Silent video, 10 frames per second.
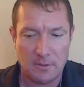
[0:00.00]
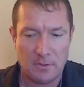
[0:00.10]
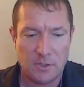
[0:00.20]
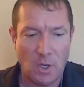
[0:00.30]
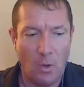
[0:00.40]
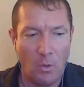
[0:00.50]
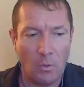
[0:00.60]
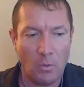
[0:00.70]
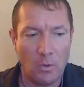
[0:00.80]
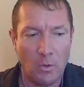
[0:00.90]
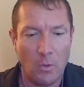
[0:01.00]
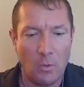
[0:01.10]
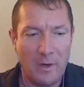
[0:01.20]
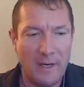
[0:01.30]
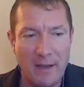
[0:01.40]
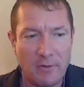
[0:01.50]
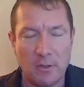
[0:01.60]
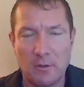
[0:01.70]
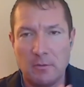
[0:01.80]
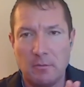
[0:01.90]
So we
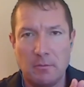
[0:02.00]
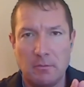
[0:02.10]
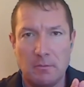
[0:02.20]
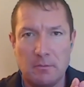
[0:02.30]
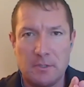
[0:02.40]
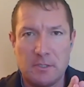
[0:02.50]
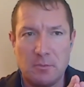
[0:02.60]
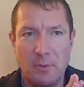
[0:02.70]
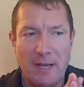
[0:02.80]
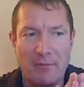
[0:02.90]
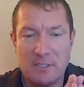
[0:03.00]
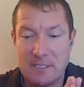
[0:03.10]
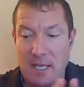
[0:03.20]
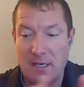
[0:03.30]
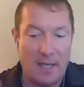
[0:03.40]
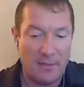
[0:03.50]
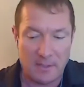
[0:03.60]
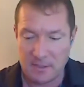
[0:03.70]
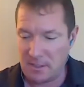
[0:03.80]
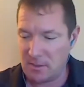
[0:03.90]
never said, yeah,
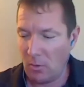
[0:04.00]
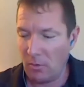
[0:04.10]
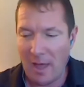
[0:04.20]
this whole